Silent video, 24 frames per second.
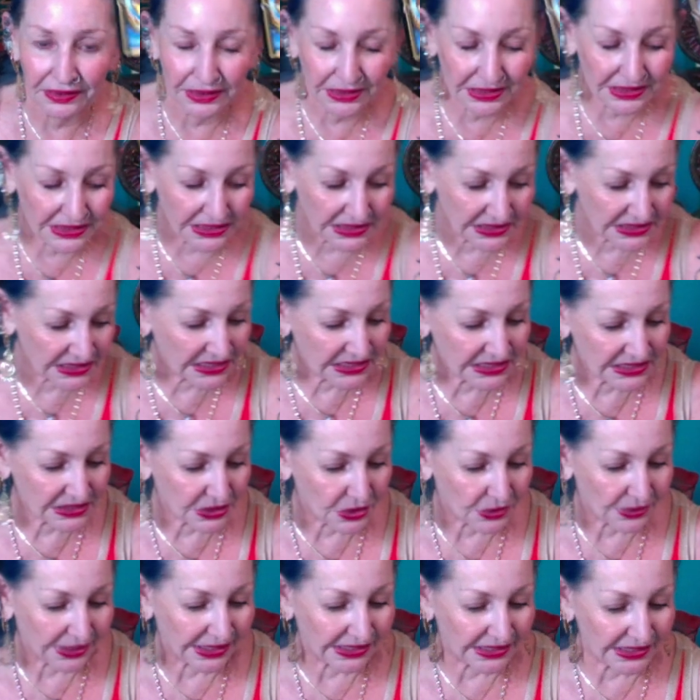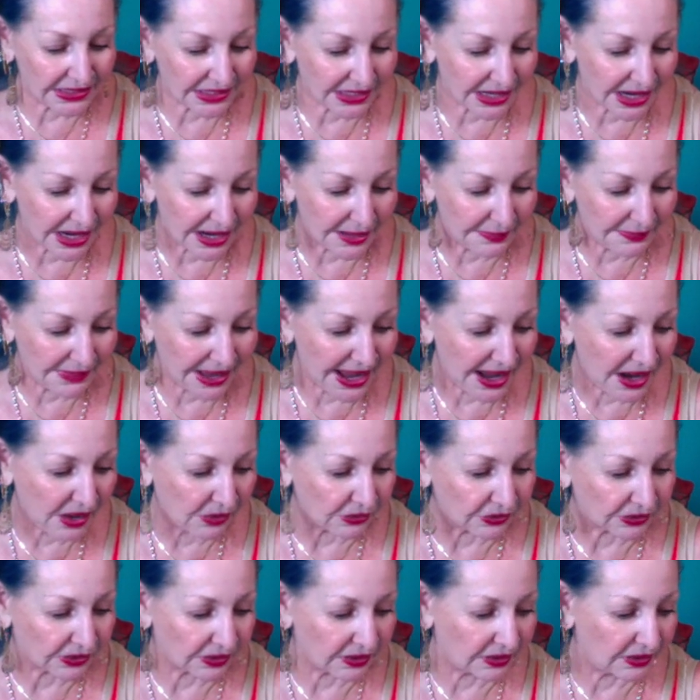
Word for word: This is going to come out.